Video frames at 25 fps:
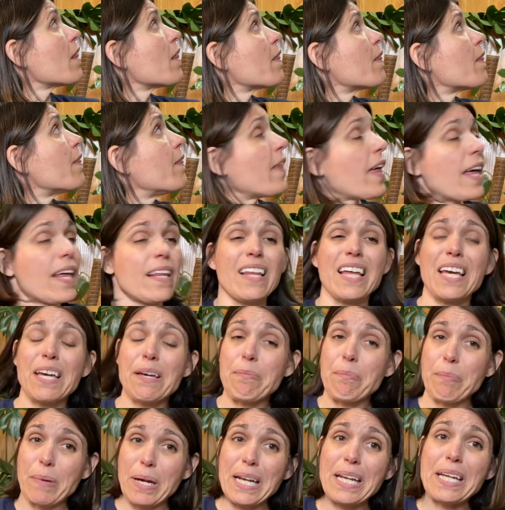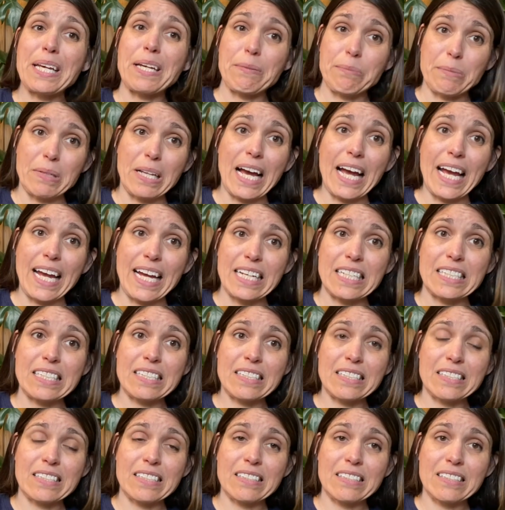They like medium
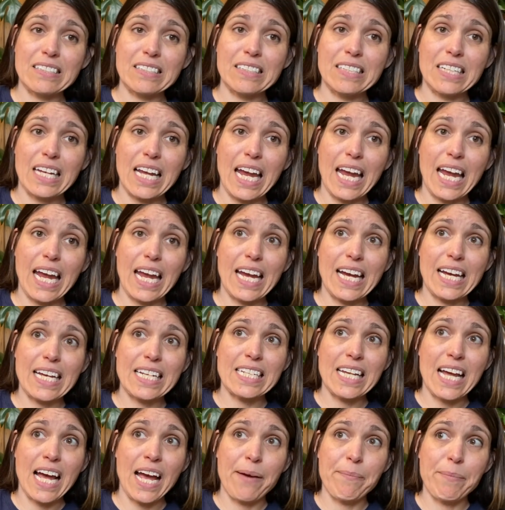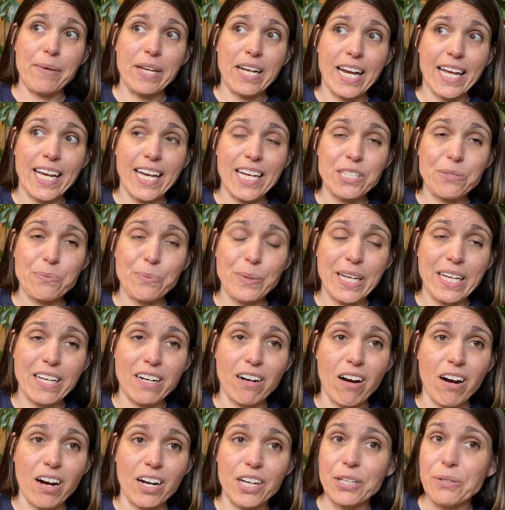light. And I mean, I guess we could
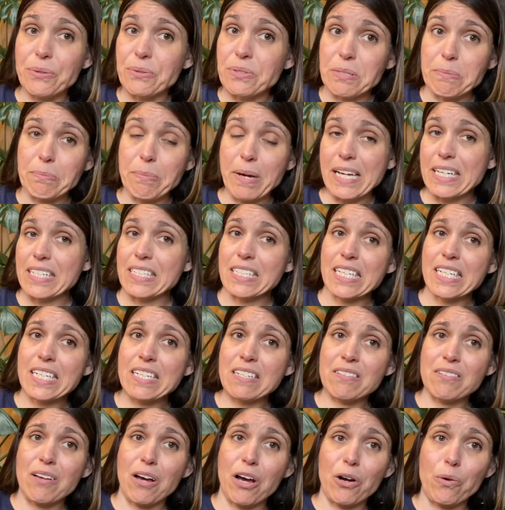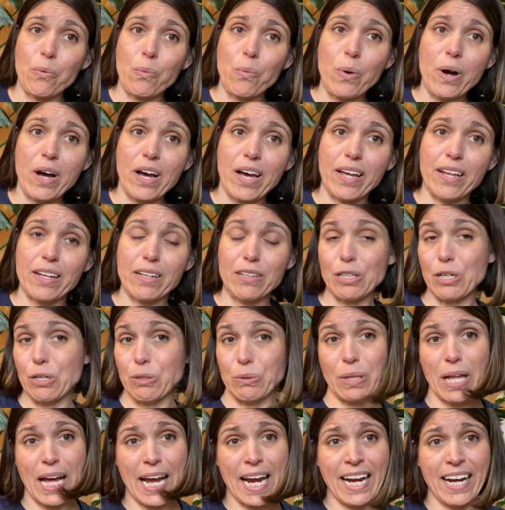argue semantics on what low
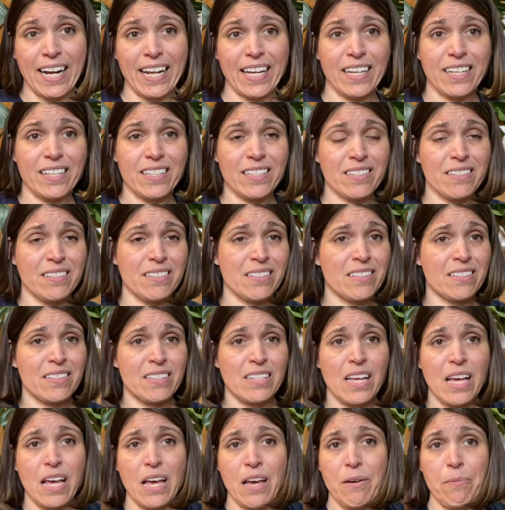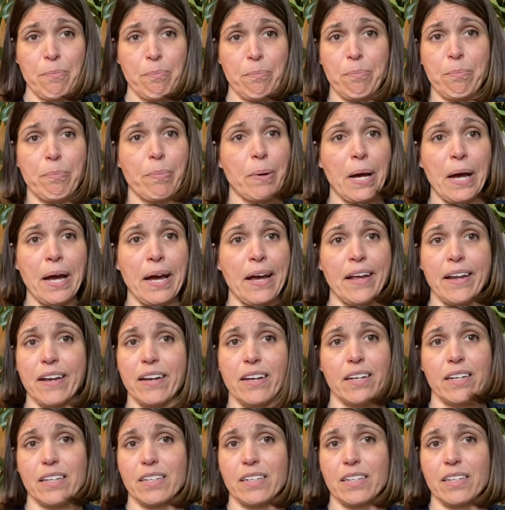light is, but